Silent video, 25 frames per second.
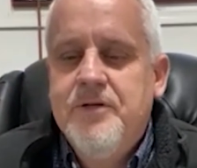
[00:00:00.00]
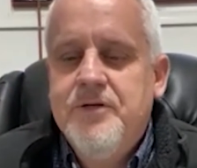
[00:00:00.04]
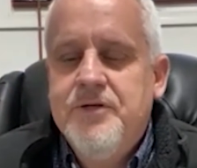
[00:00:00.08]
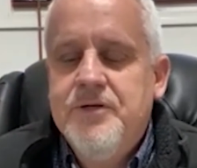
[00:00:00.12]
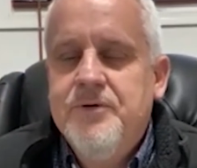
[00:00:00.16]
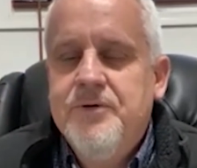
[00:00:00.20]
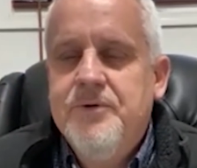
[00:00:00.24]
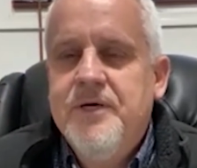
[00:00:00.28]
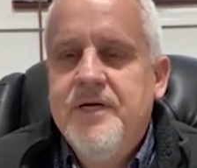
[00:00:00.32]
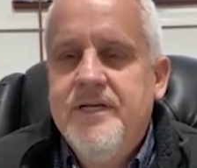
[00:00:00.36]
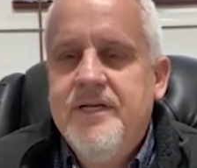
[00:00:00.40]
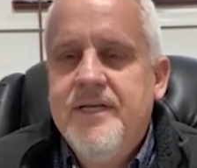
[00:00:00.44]

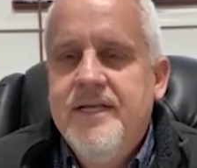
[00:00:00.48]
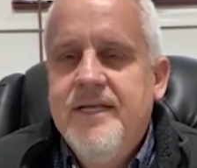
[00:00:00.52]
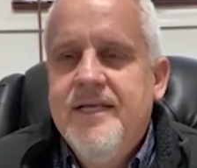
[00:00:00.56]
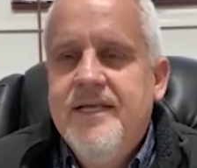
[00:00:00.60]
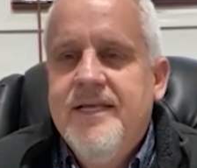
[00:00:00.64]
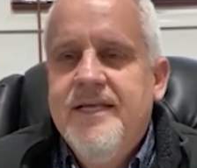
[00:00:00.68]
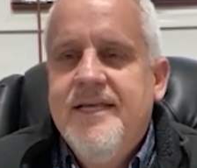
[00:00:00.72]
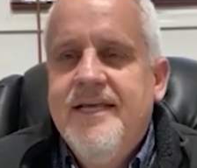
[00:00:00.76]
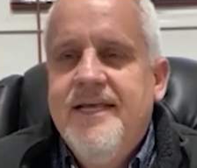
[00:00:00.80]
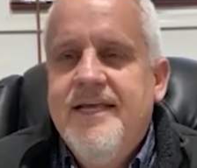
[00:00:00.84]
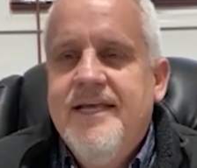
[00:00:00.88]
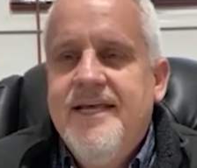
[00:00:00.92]
do it,
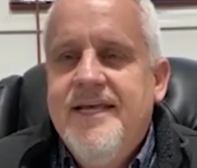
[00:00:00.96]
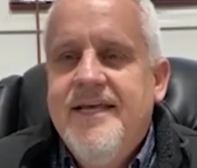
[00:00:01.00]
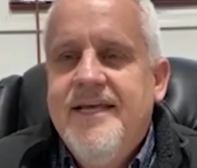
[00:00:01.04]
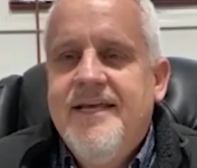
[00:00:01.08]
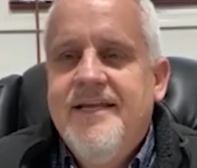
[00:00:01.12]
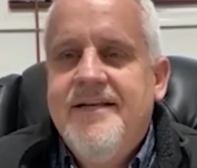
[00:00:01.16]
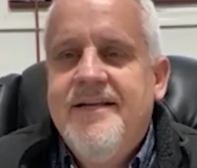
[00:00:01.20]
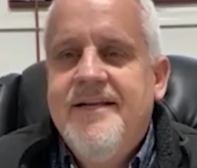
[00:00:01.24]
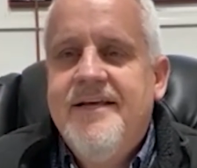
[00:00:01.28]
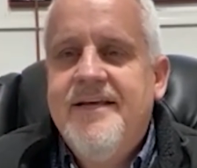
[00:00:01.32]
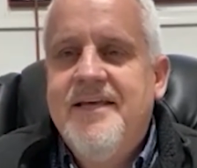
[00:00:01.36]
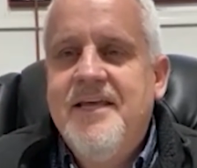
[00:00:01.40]

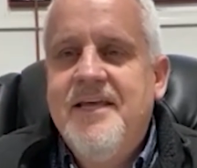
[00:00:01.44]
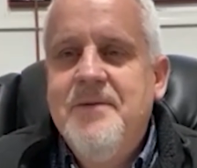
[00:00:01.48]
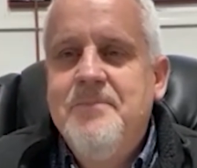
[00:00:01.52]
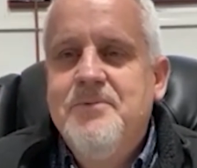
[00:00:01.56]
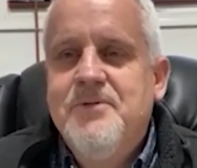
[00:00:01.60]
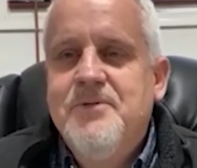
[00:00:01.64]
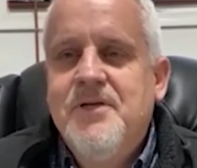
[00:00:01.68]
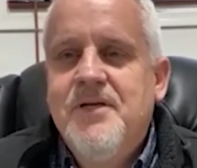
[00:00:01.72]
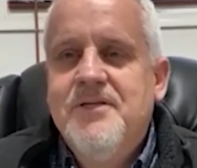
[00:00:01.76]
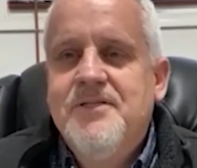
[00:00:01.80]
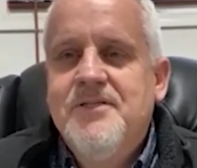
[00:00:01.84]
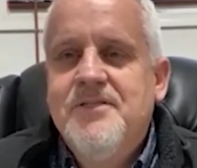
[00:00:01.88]
and it uh,
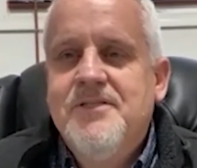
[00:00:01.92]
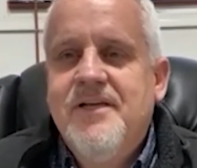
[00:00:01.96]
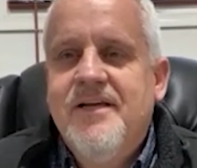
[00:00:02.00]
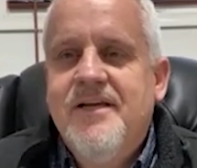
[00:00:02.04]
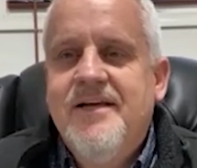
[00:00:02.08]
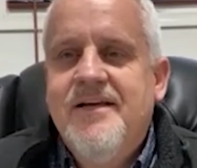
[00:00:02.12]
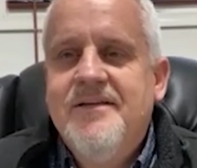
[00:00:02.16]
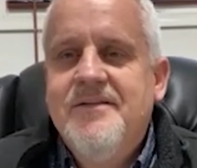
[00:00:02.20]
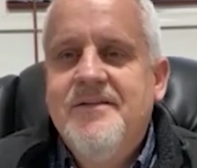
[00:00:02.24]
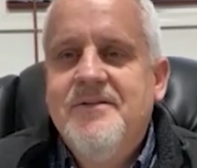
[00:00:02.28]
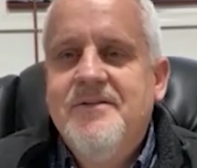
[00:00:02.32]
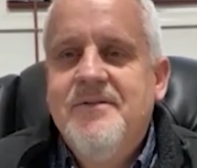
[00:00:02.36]
keeps us
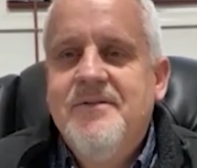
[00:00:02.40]
uh,